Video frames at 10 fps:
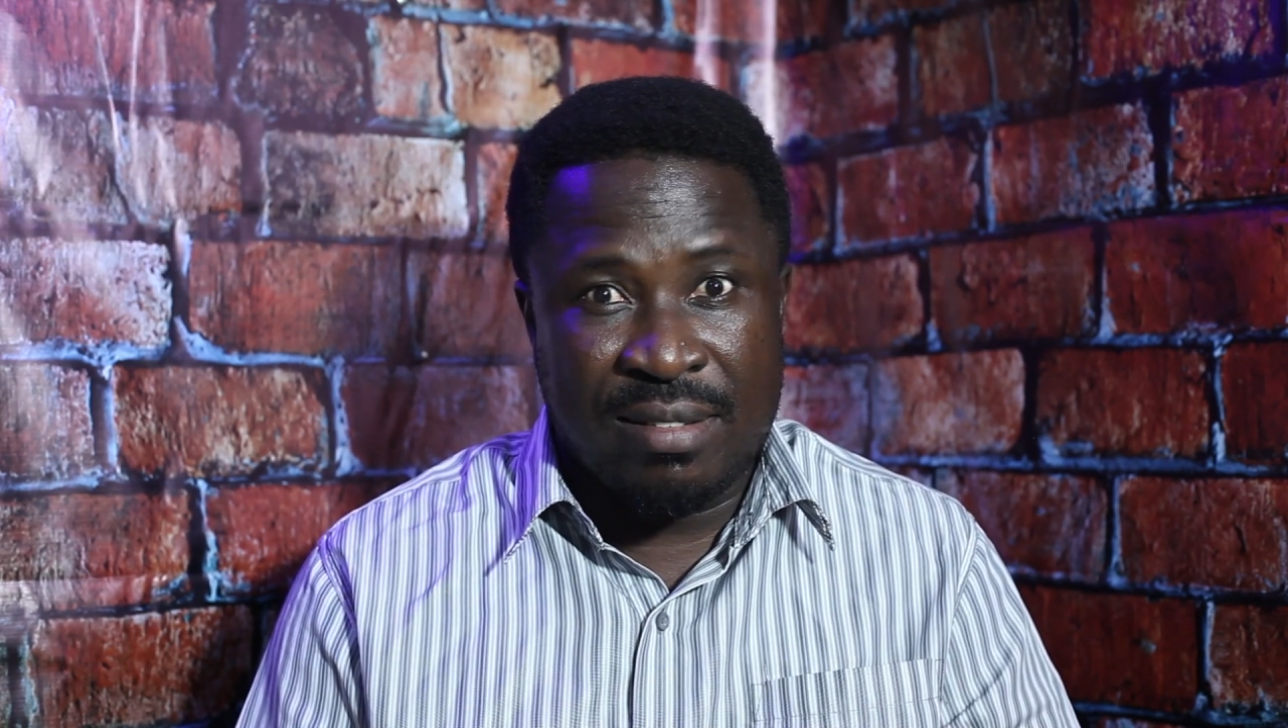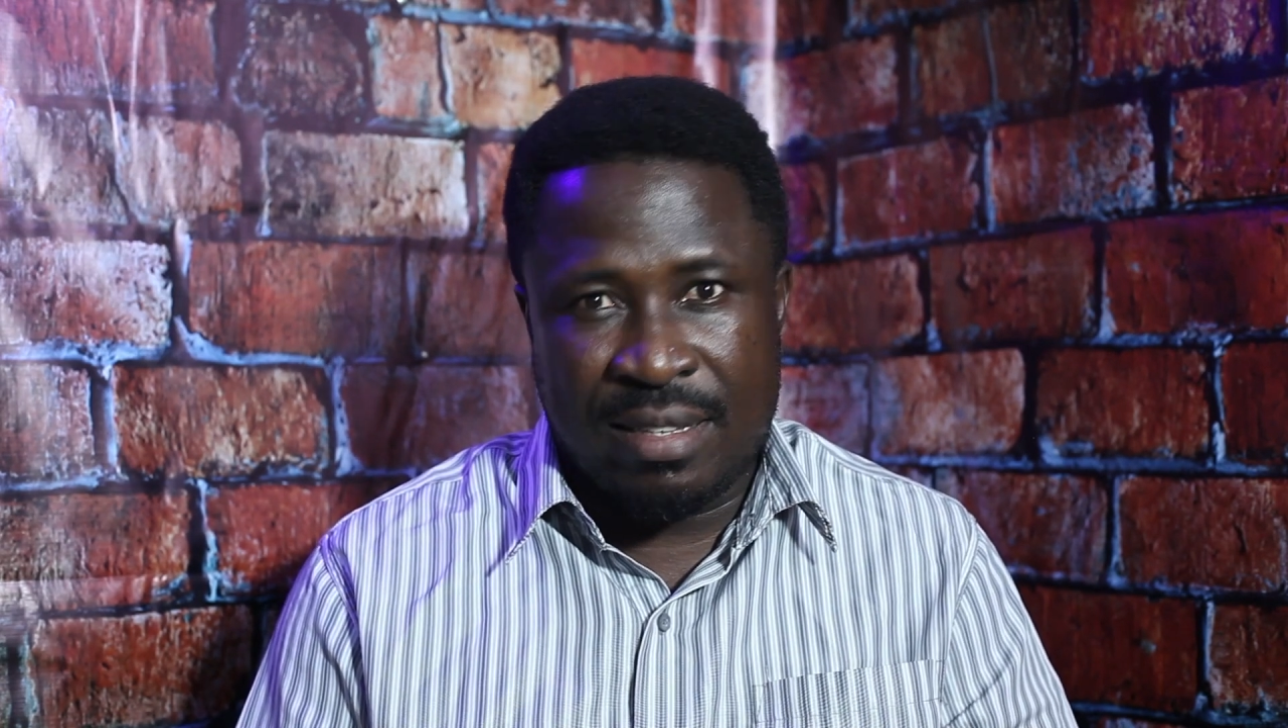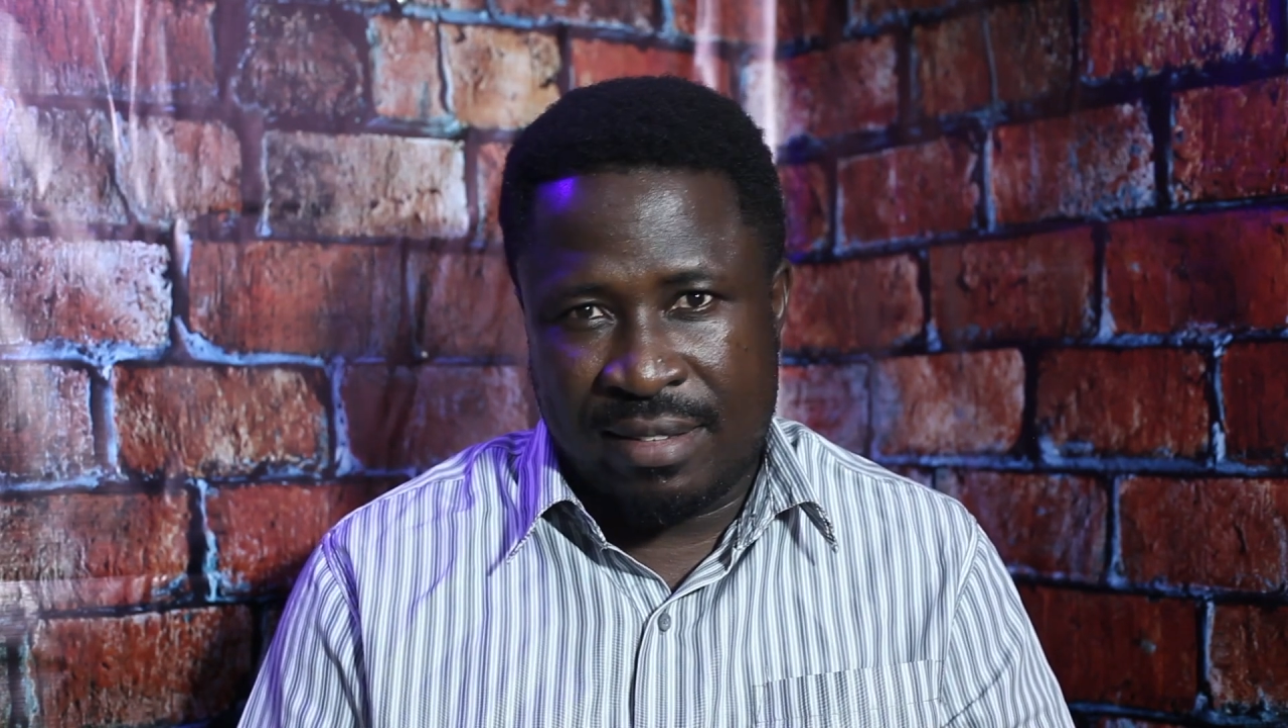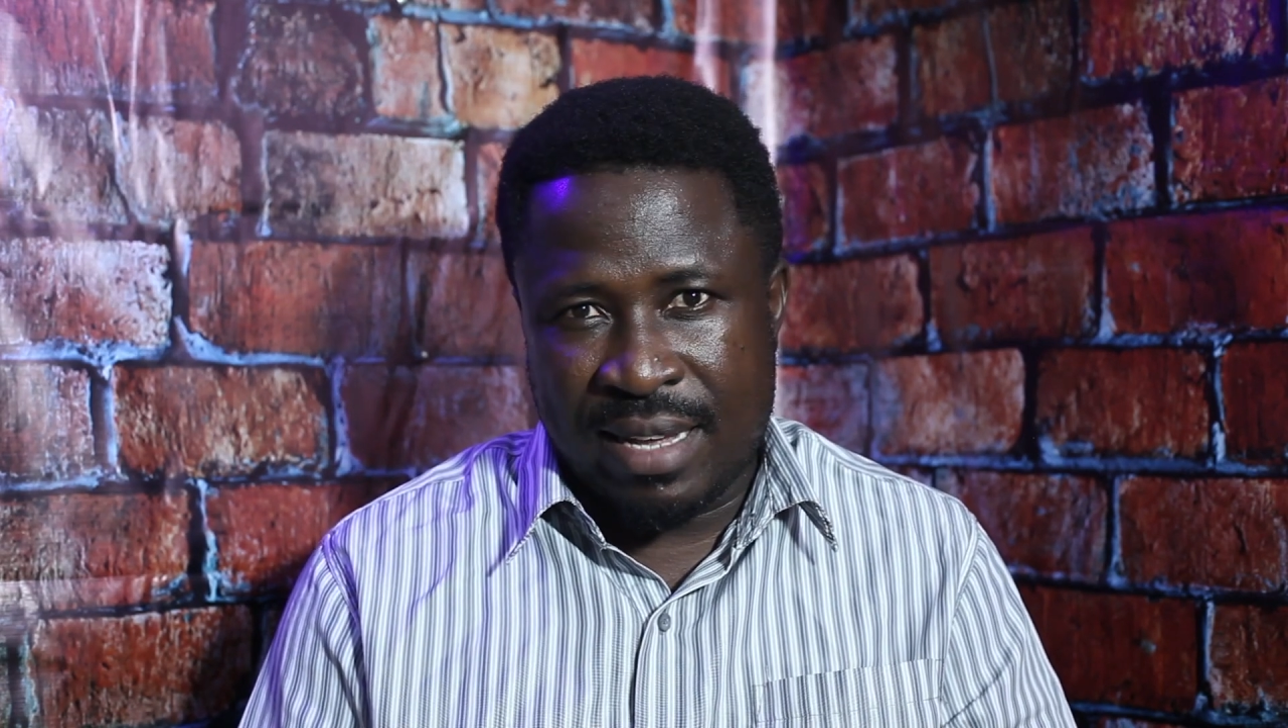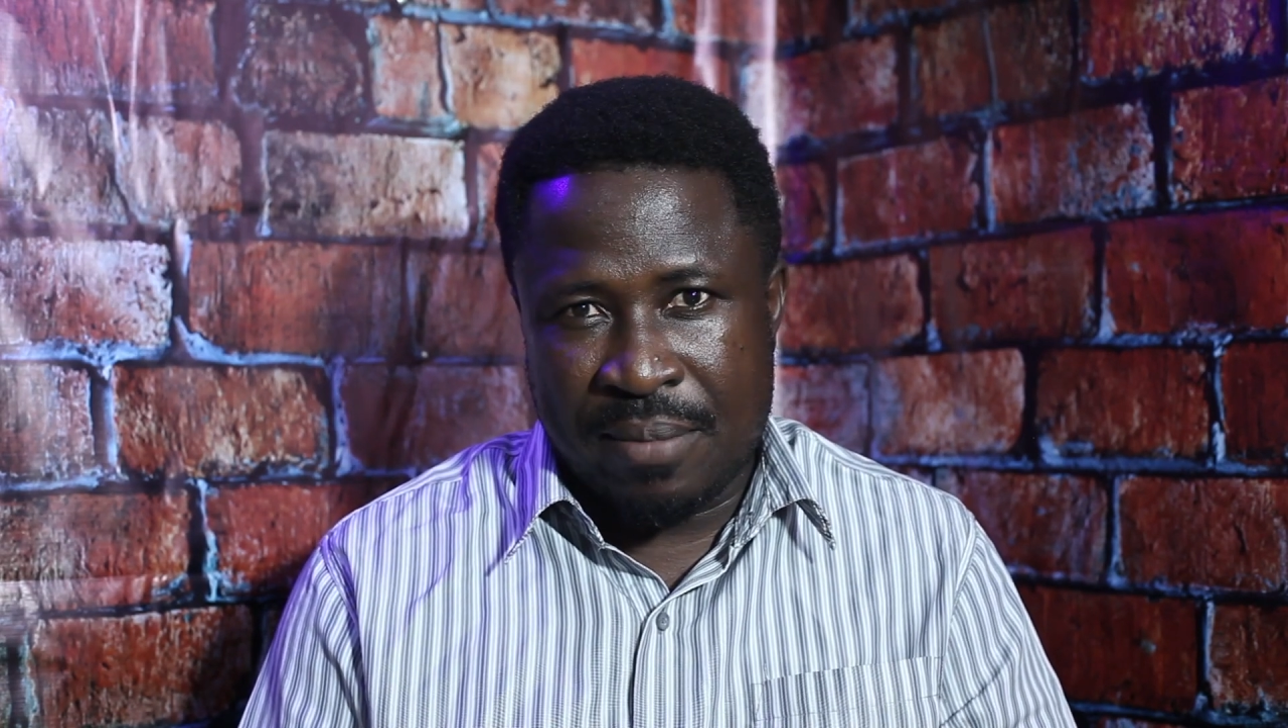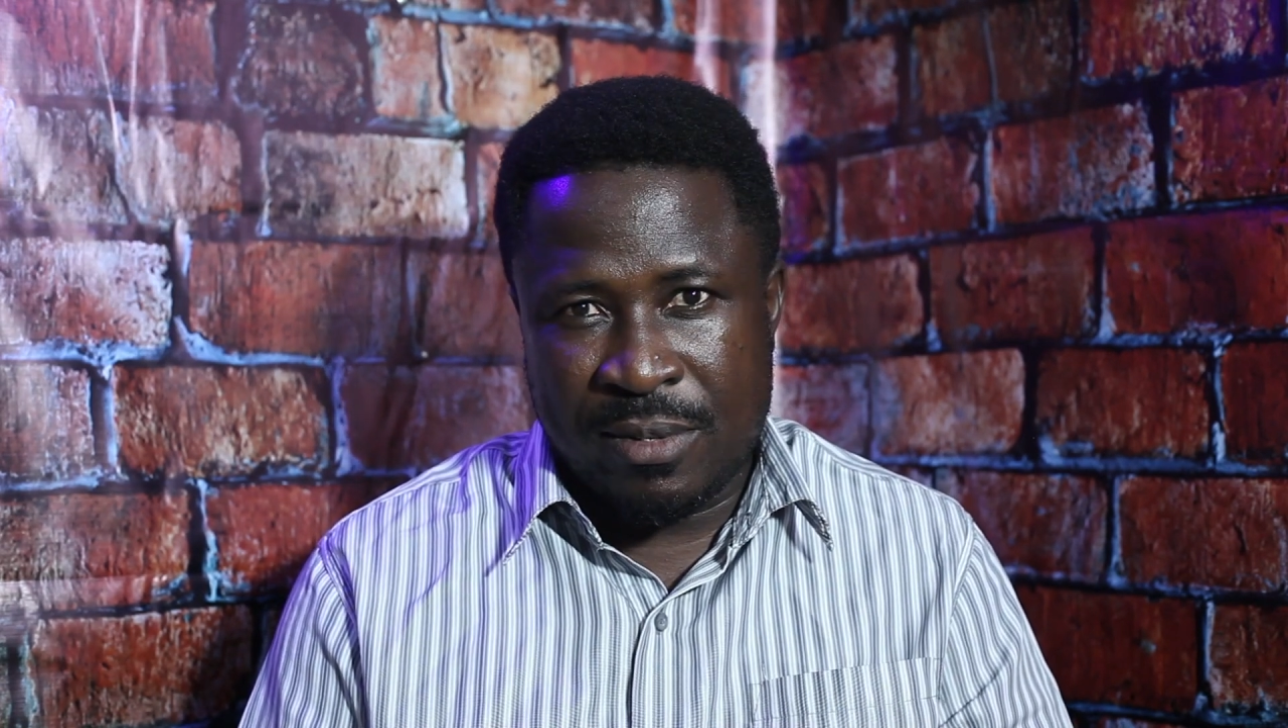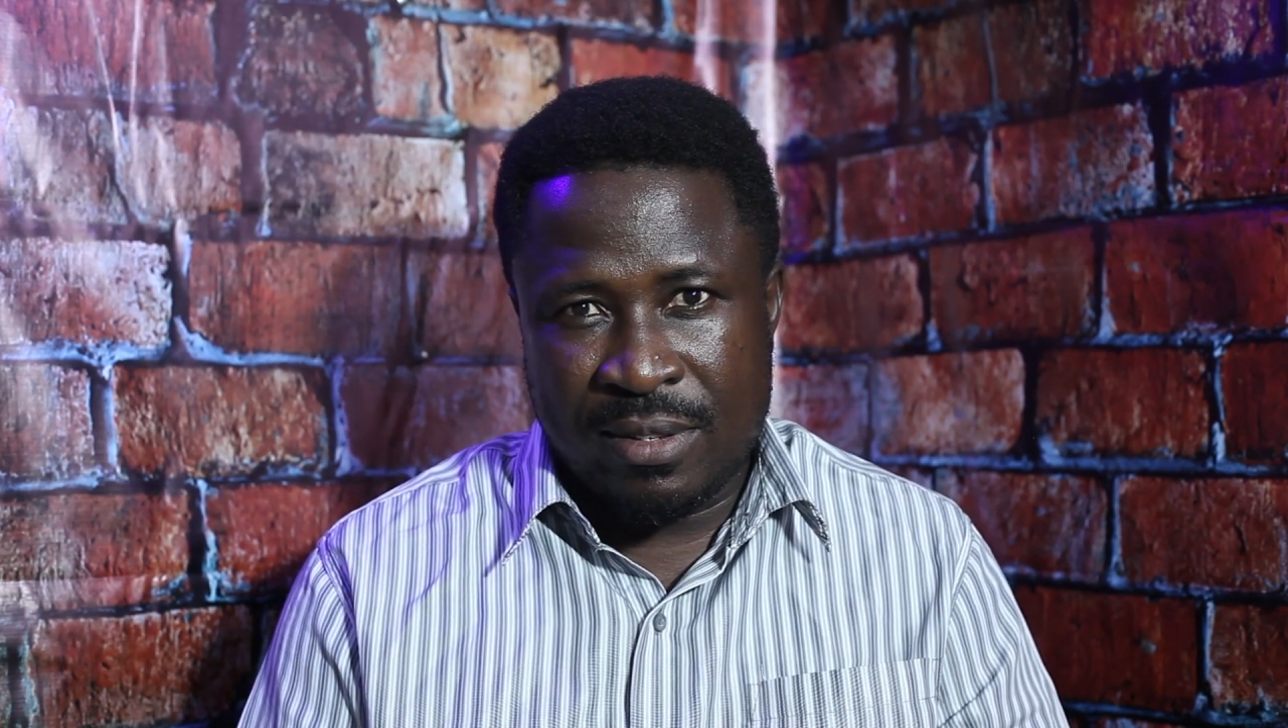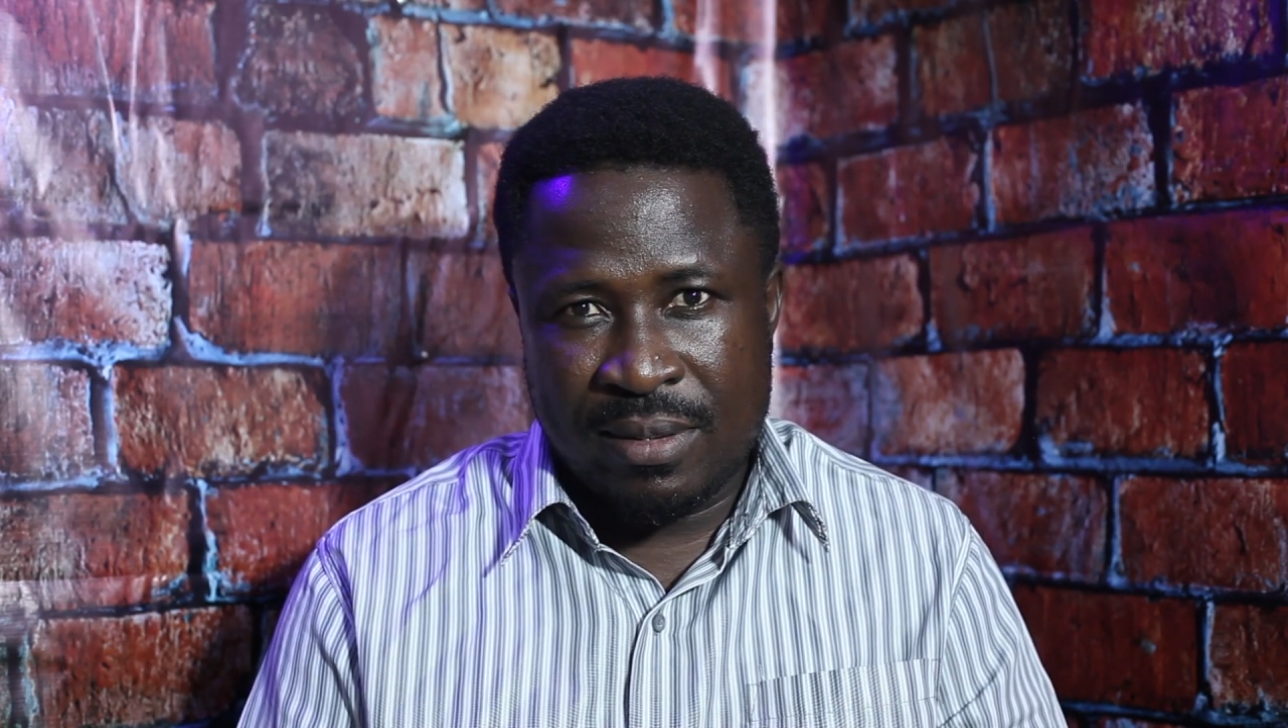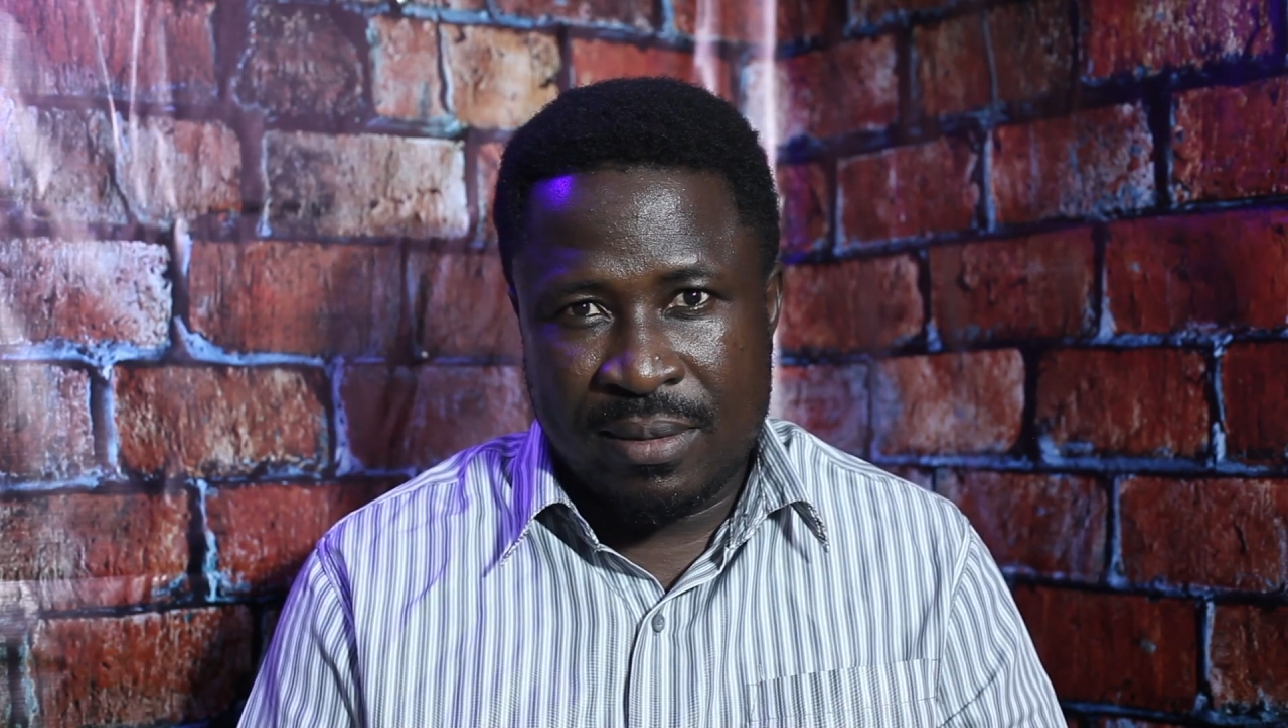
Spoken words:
systems.